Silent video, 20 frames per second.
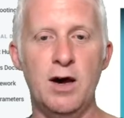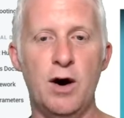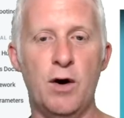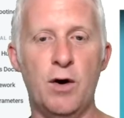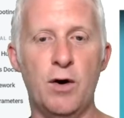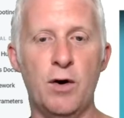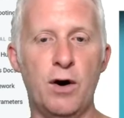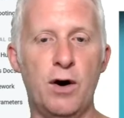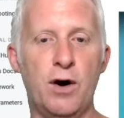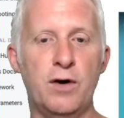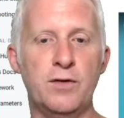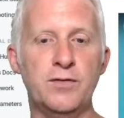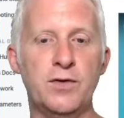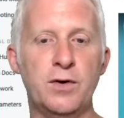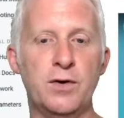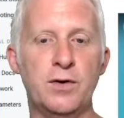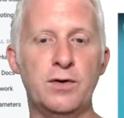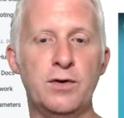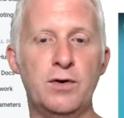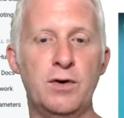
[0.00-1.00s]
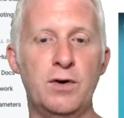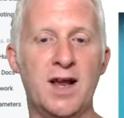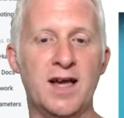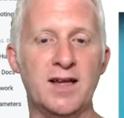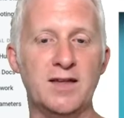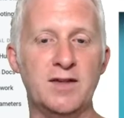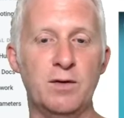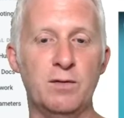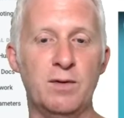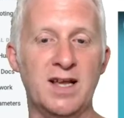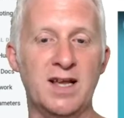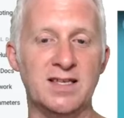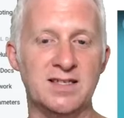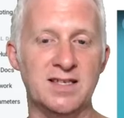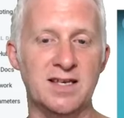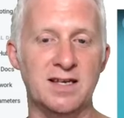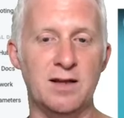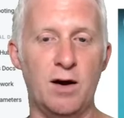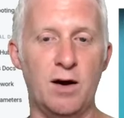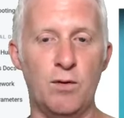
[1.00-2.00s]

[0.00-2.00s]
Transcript: or under collateralized